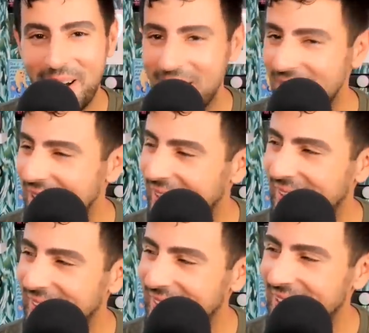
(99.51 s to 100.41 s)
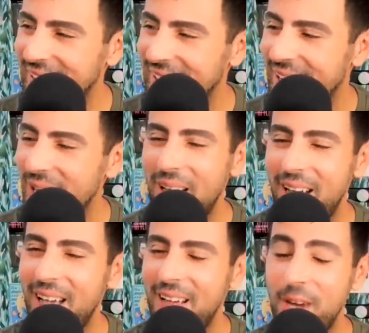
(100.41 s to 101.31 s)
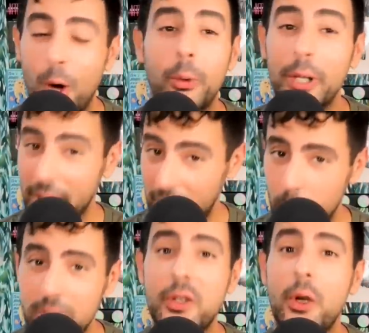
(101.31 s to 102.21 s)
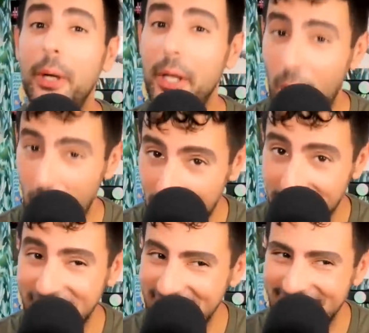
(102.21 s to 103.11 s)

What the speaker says: on? No, really, what's going on?